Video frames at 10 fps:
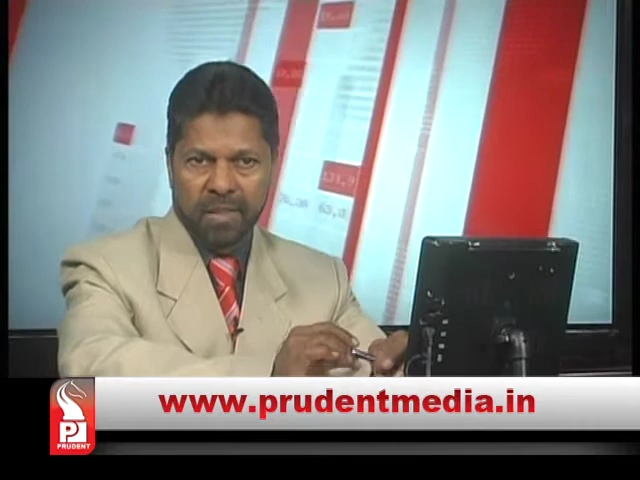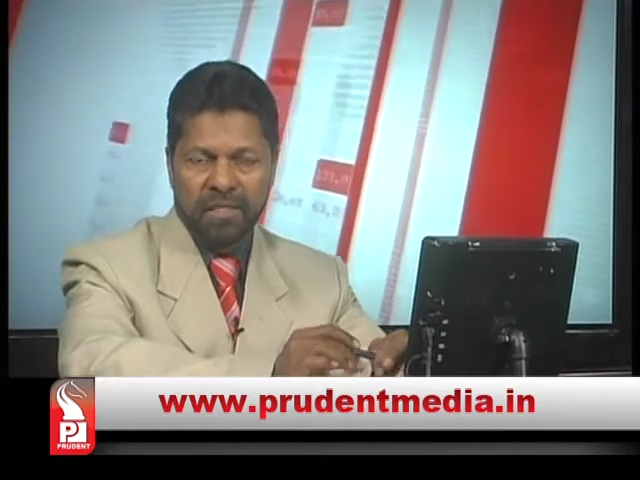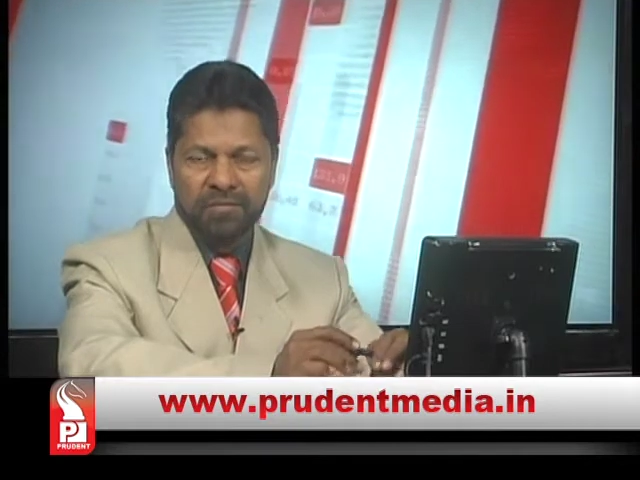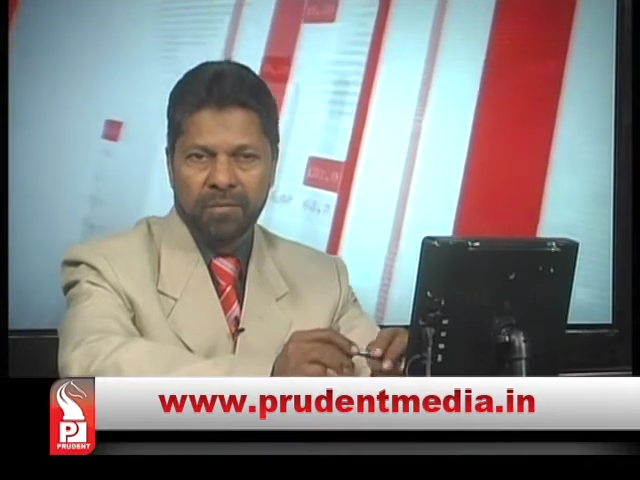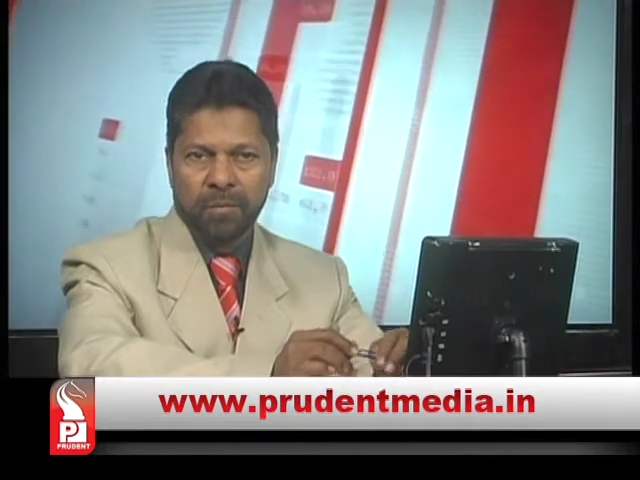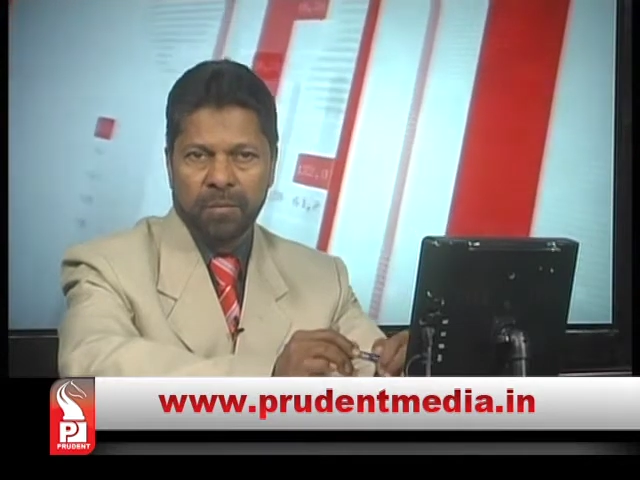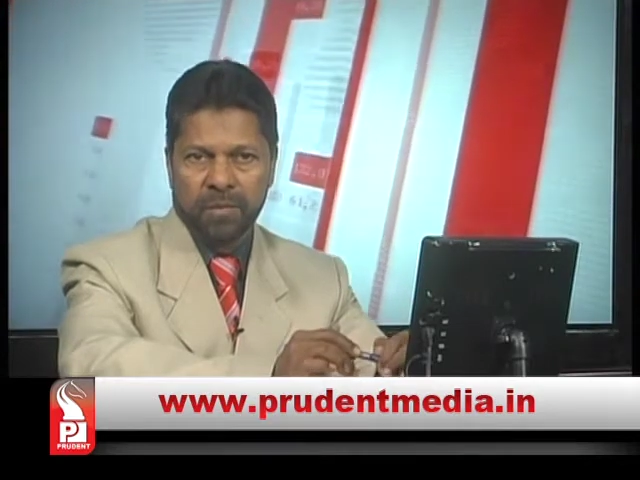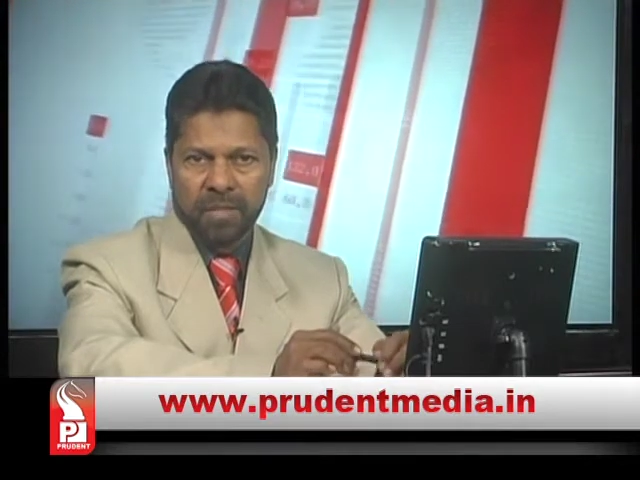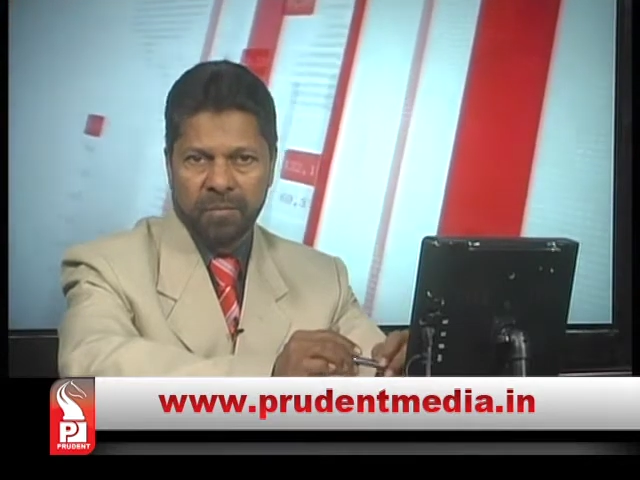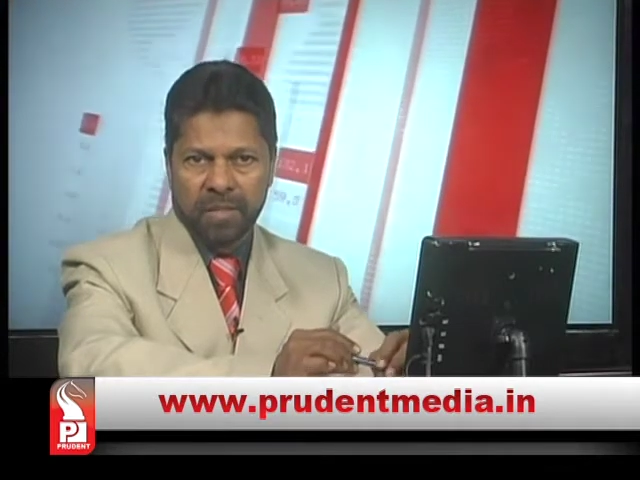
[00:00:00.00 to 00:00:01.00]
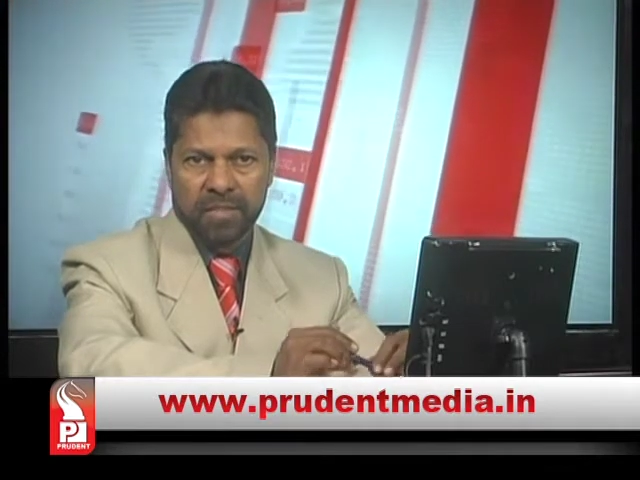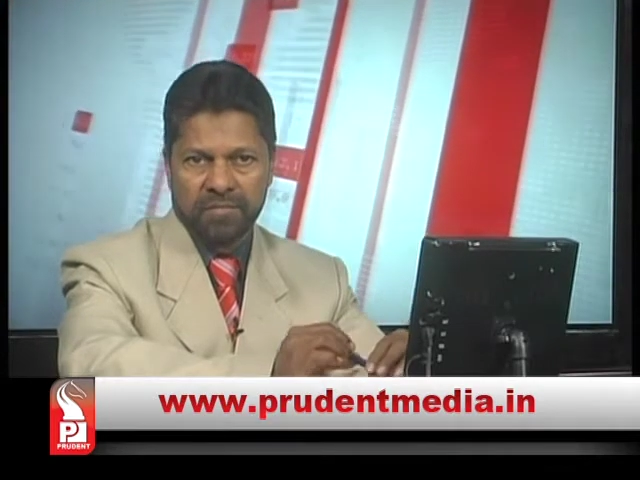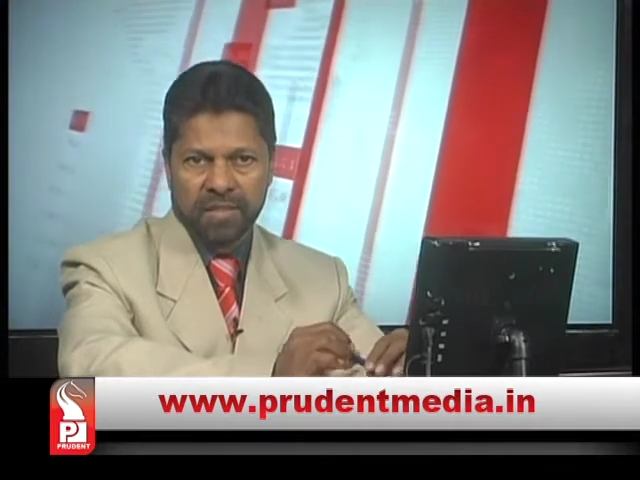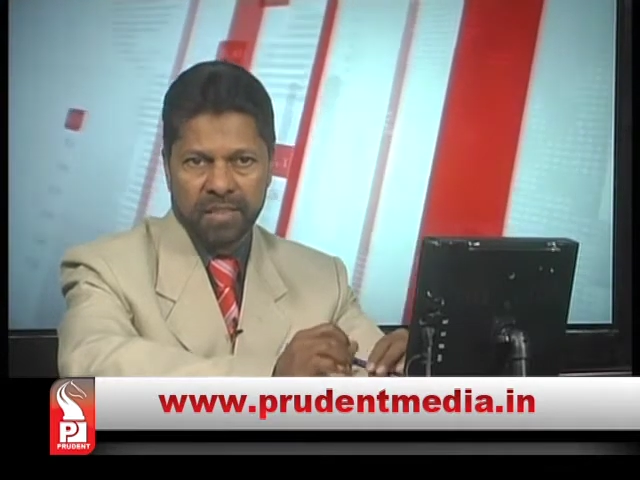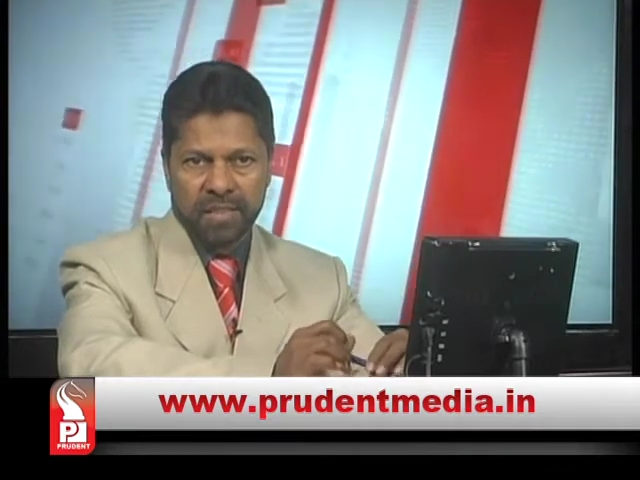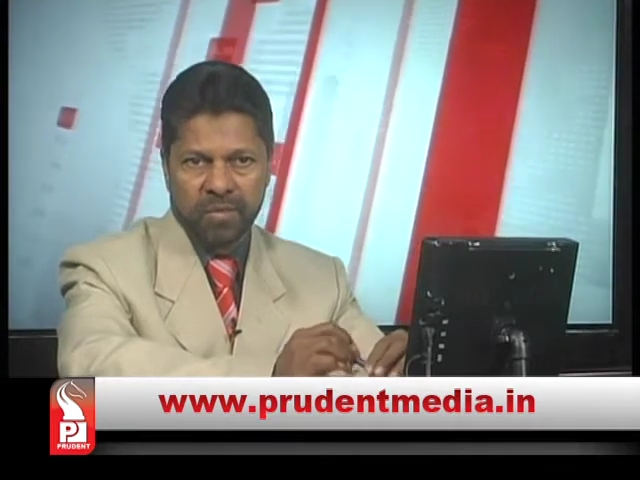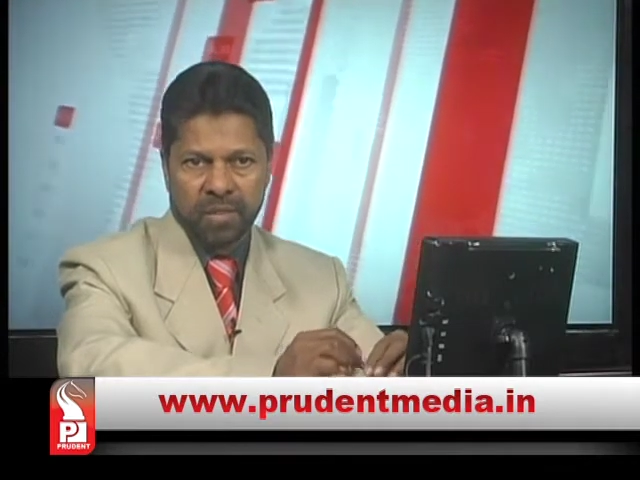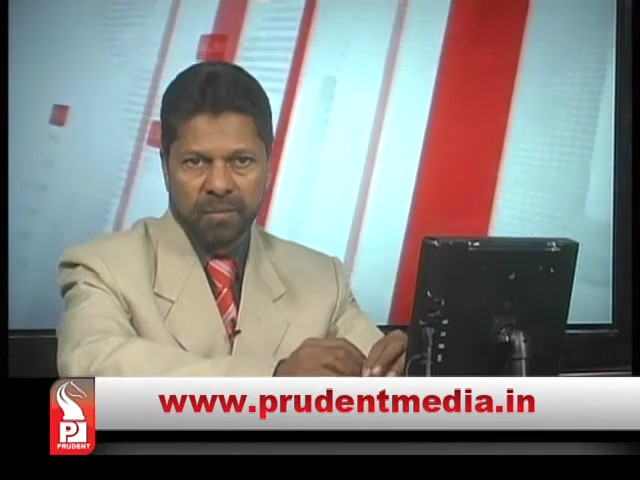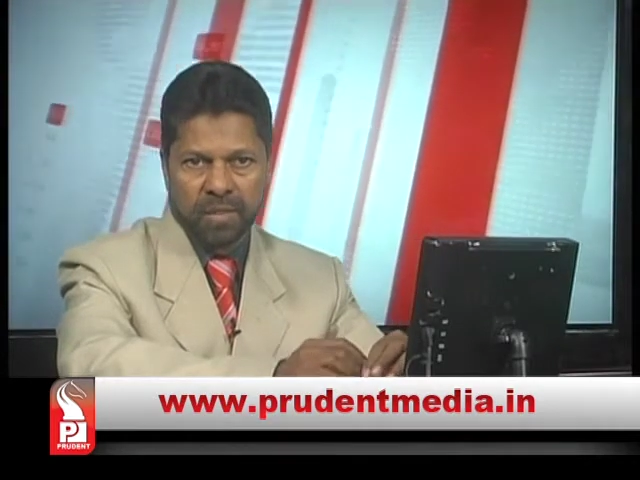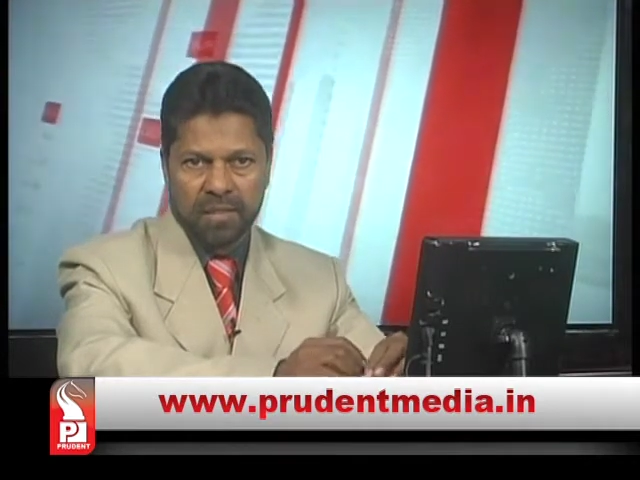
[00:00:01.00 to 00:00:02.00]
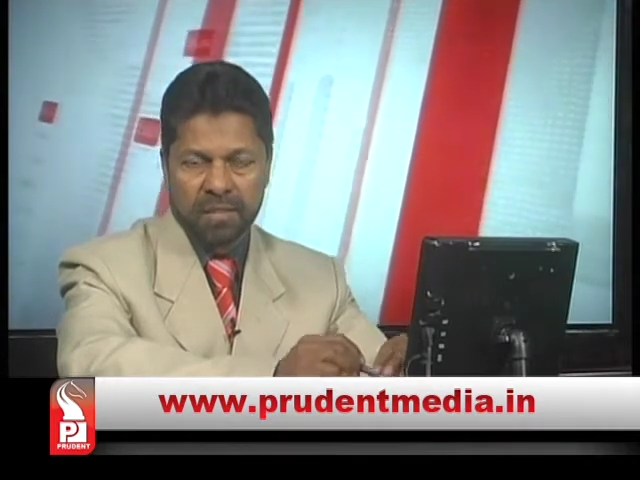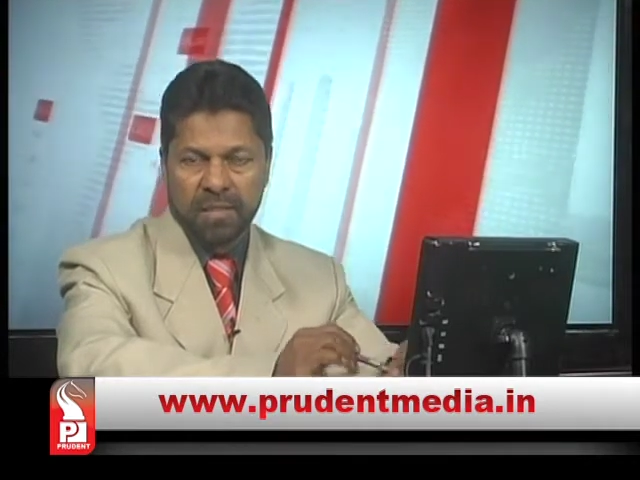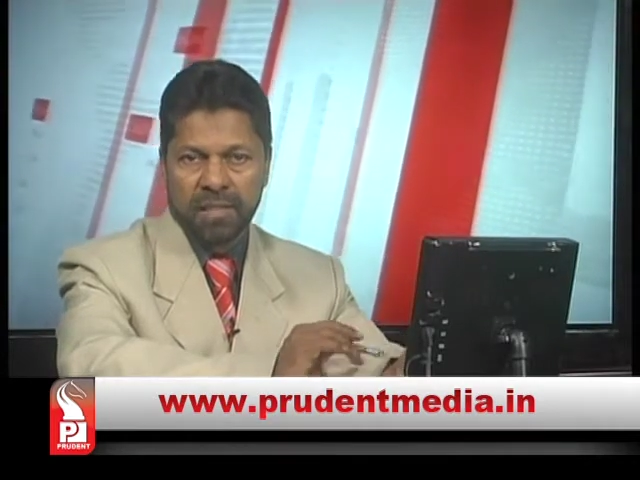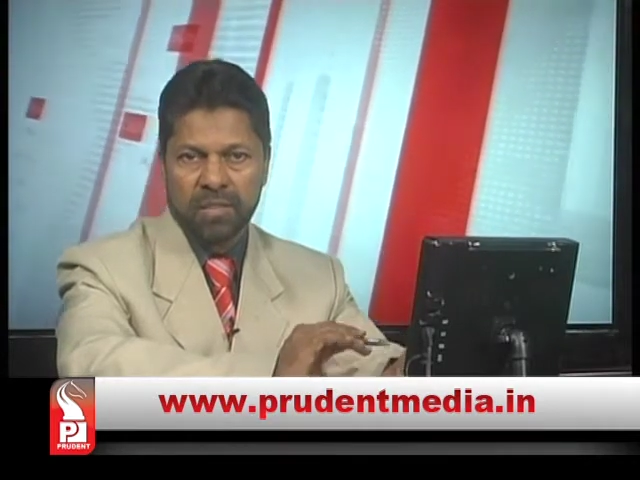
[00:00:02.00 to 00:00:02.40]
but will be put in place within 3 months,